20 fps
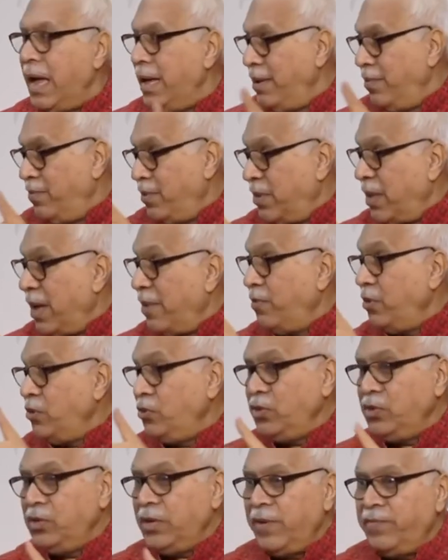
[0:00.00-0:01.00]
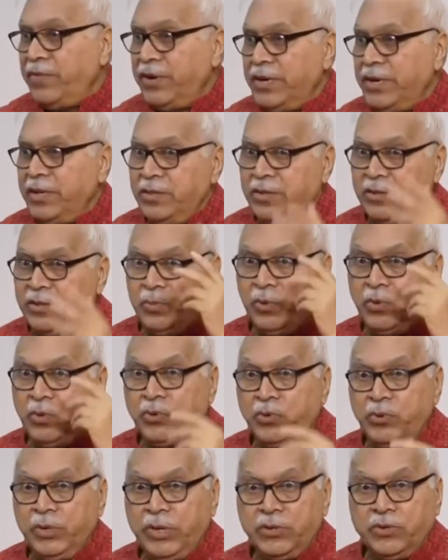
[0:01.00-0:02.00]
And ever since I have written this
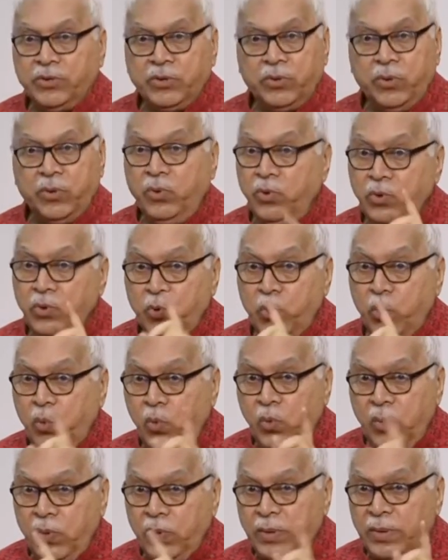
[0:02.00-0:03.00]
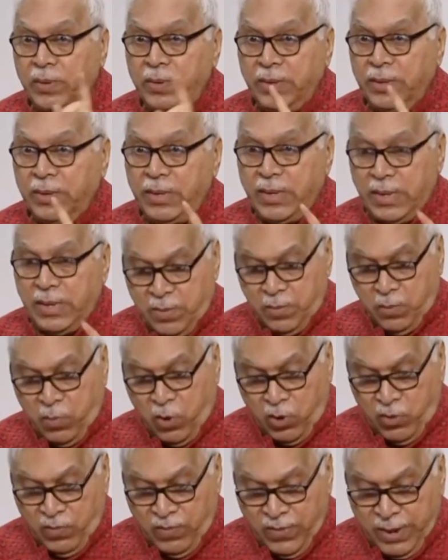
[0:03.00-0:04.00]
book two years ago, no uh,
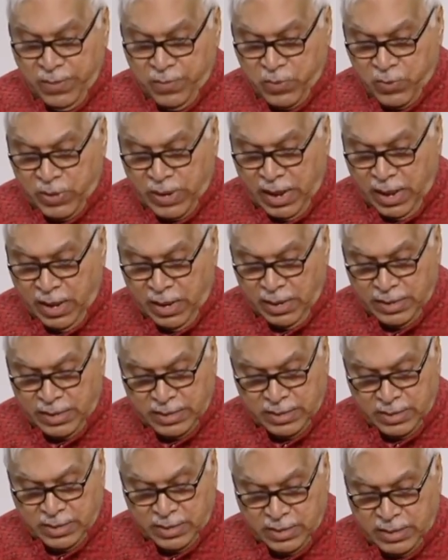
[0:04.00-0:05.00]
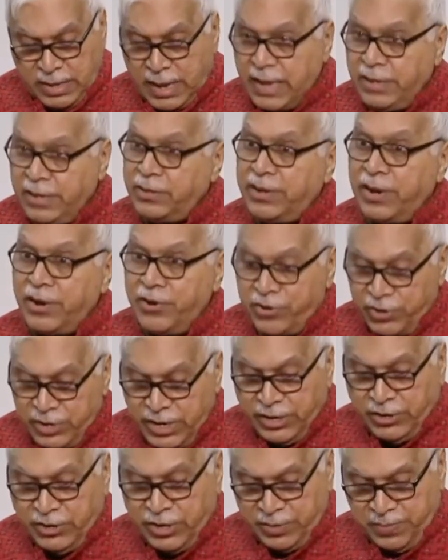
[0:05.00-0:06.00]
Maulvi Mullah uh, has
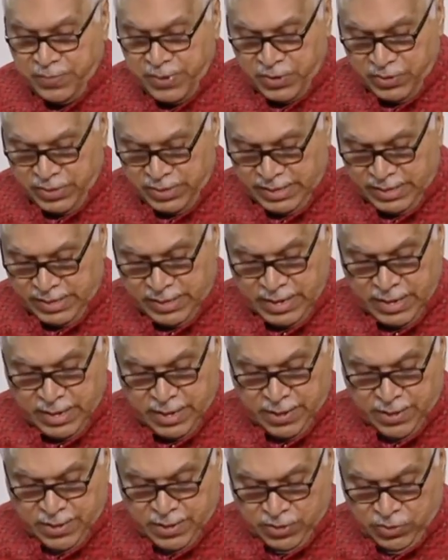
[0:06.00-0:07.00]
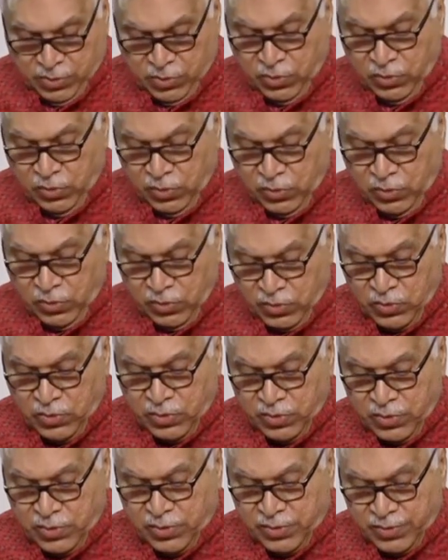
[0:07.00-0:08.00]
contradicted me on this.
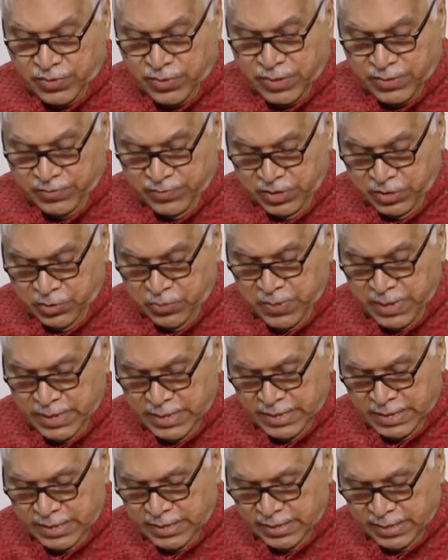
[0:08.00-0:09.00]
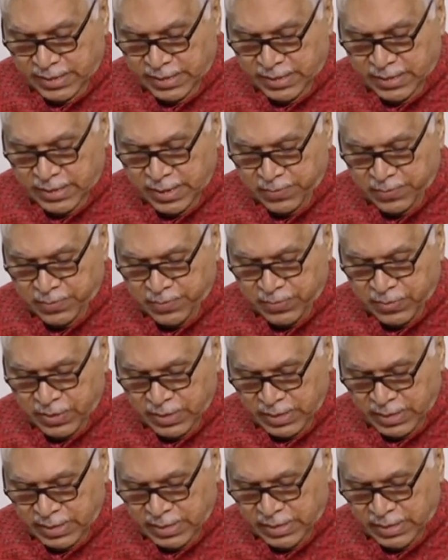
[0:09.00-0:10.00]
So, uh, which means they see some
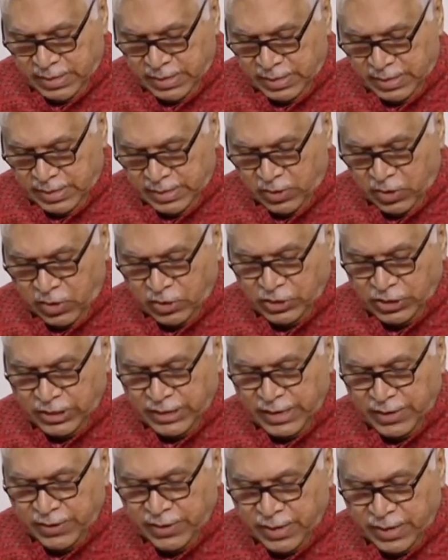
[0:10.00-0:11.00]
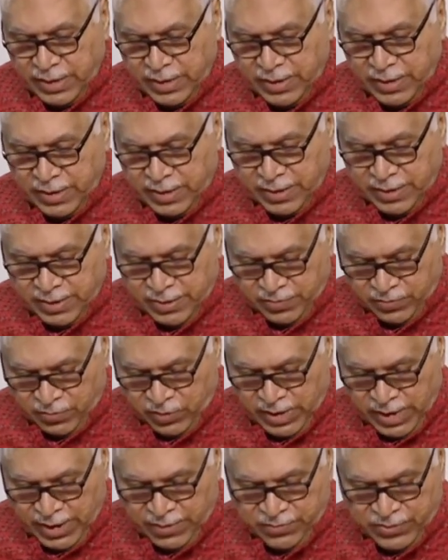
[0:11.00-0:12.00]
uh, logic in uh,
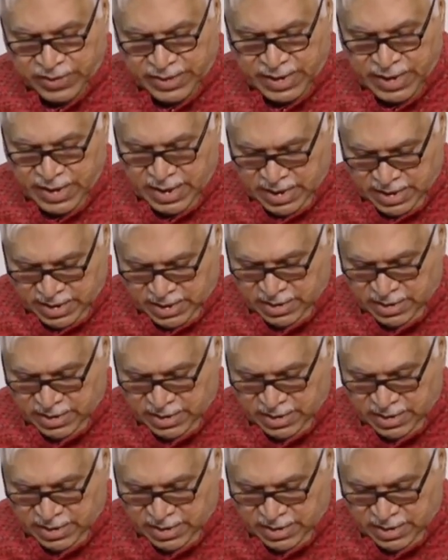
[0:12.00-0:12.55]
what I have said.